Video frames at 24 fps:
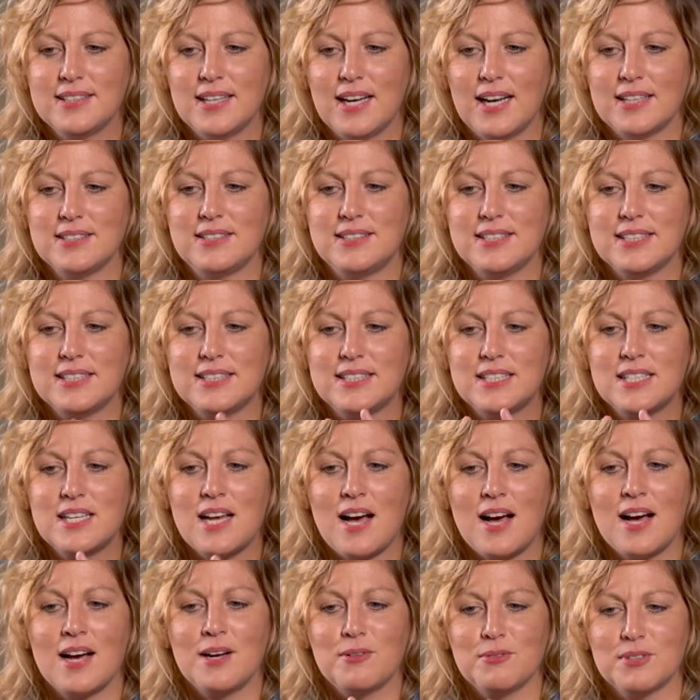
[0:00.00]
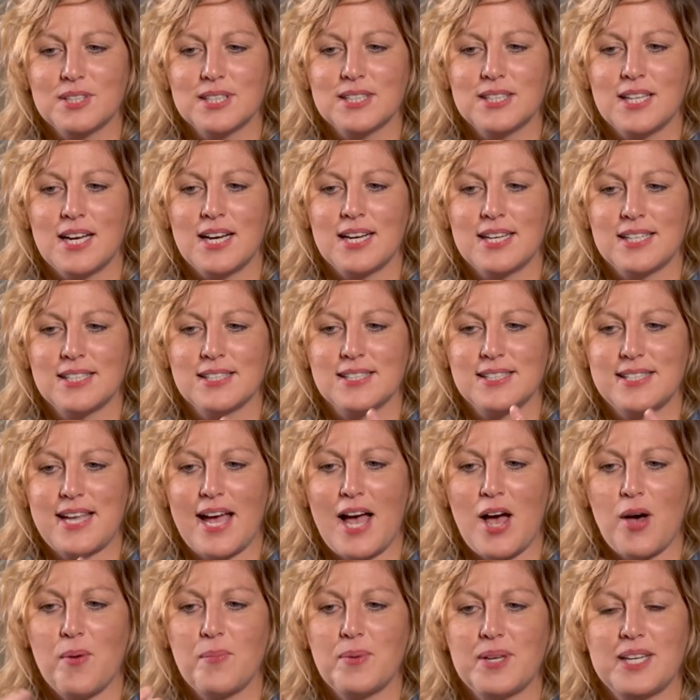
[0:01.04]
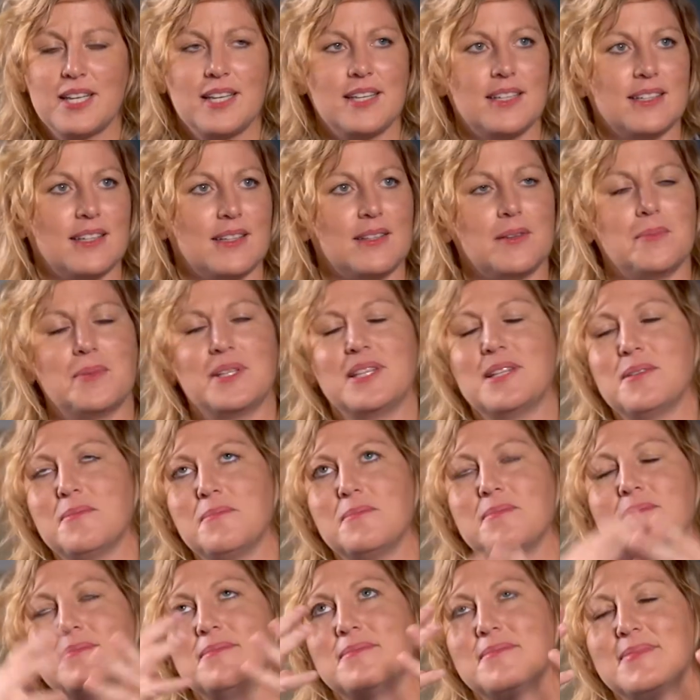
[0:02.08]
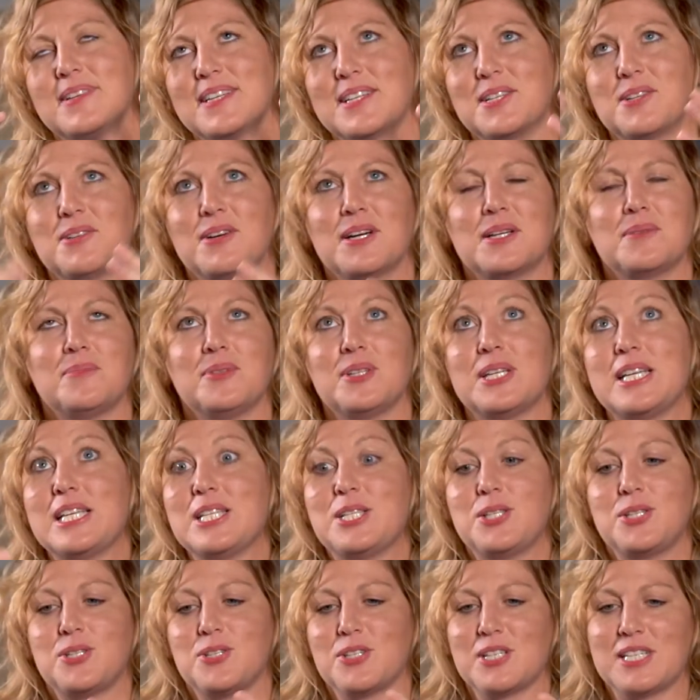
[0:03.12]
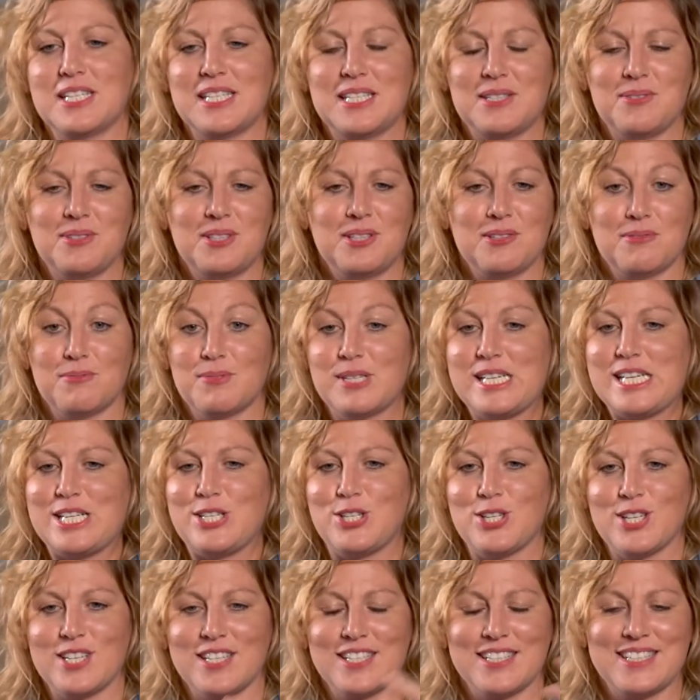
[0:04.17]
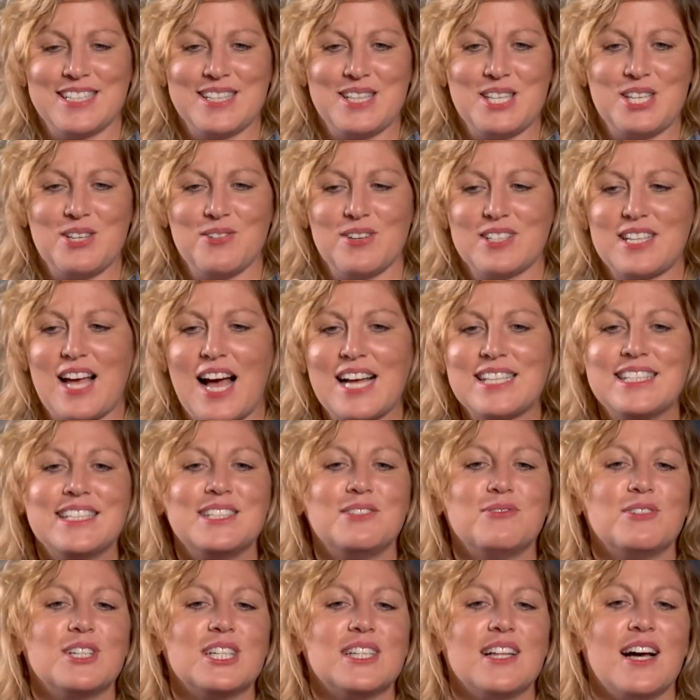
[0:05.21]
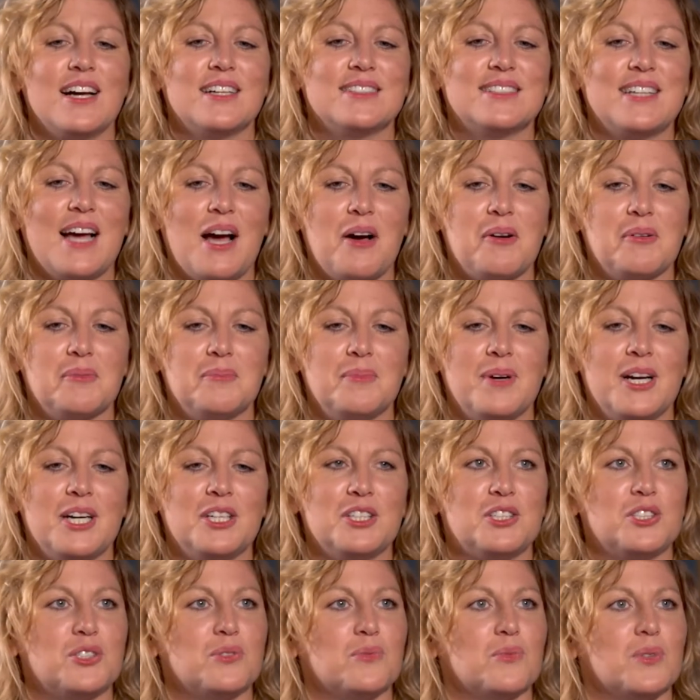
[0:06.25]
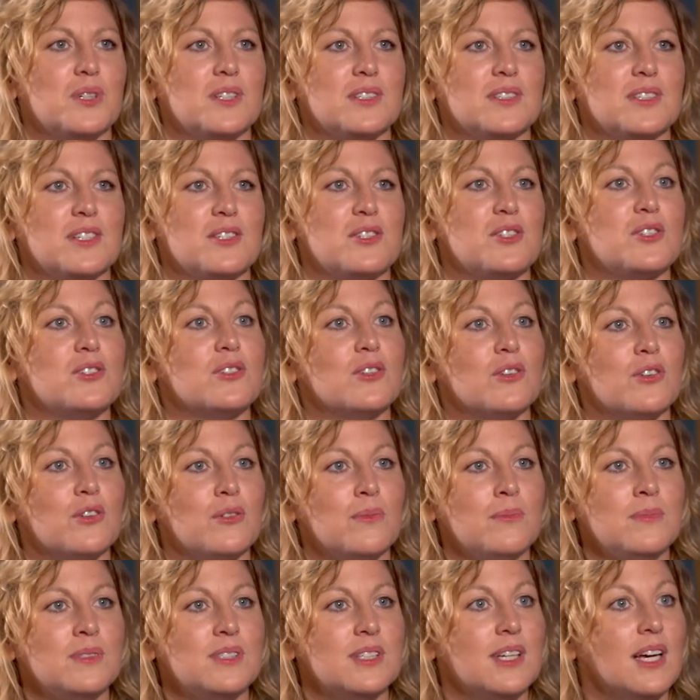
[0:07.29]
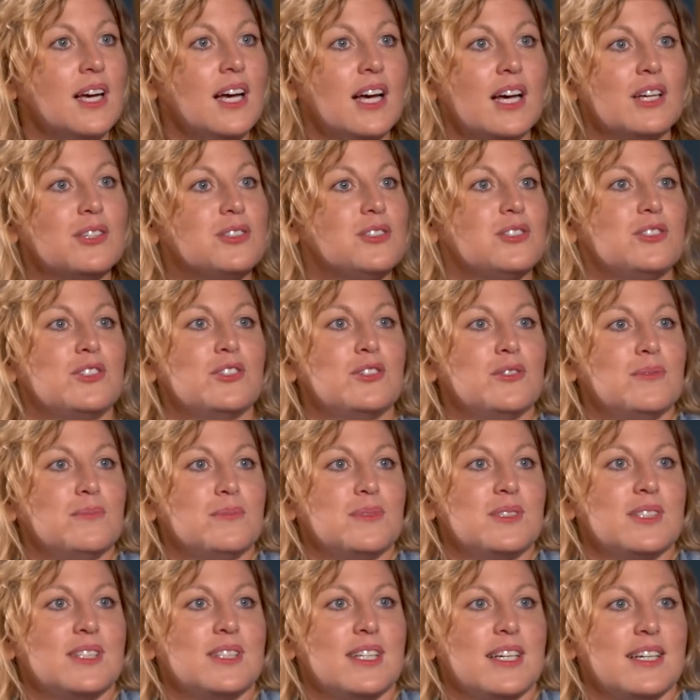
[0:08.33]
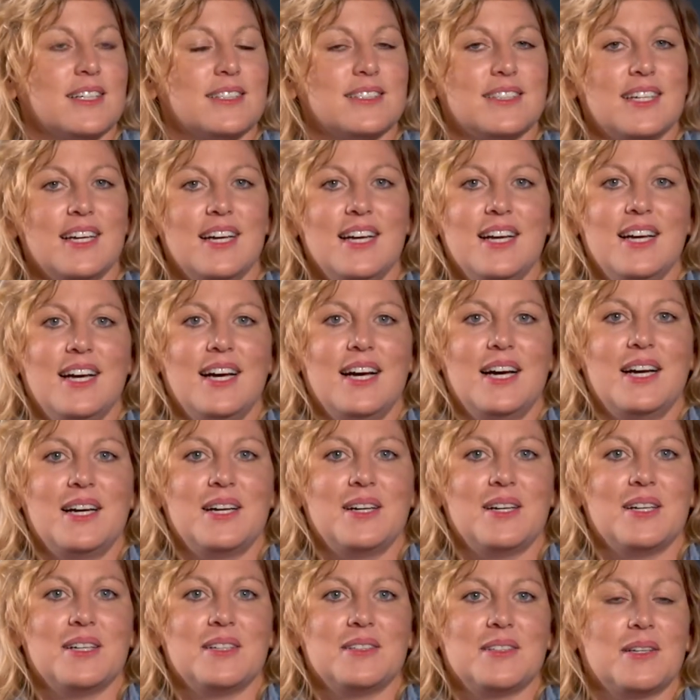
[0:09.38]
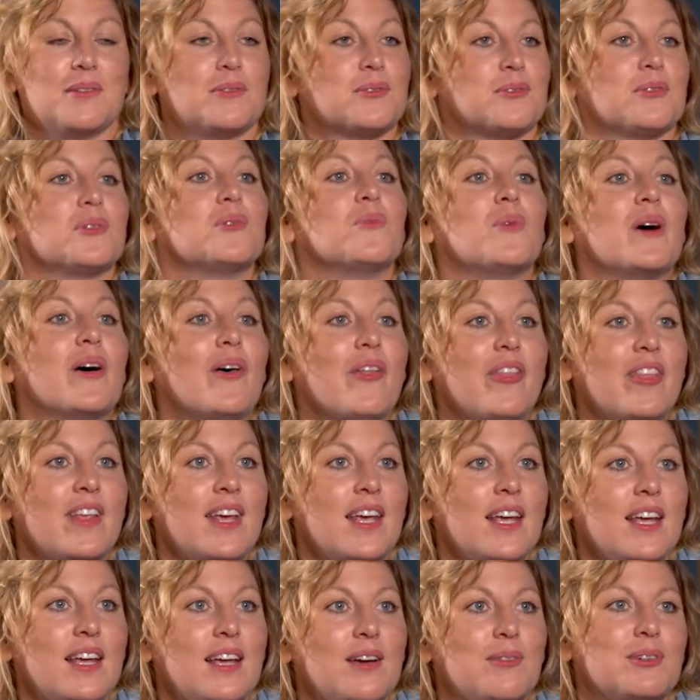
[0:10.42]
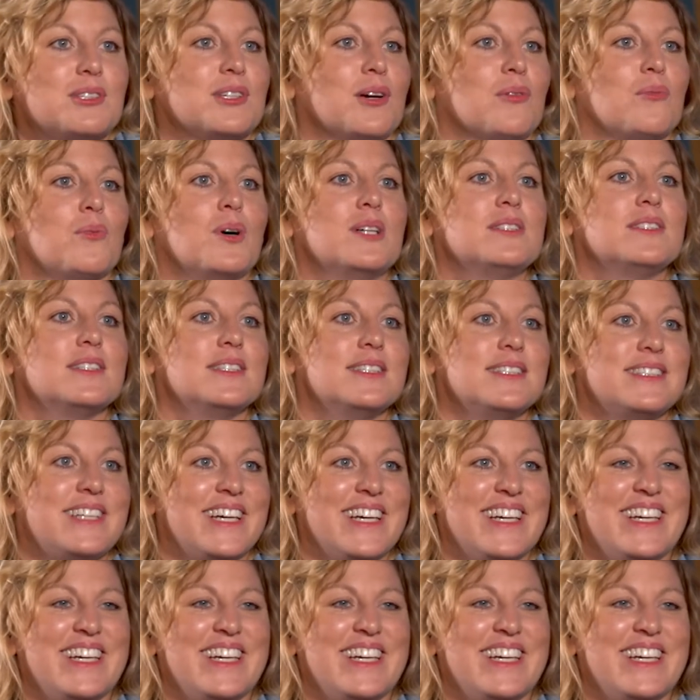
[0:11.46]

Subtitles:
did not realize the incredible history with the region and the U.S. I didn't realize how much was assumed that I was really wealthy, which I wasn't.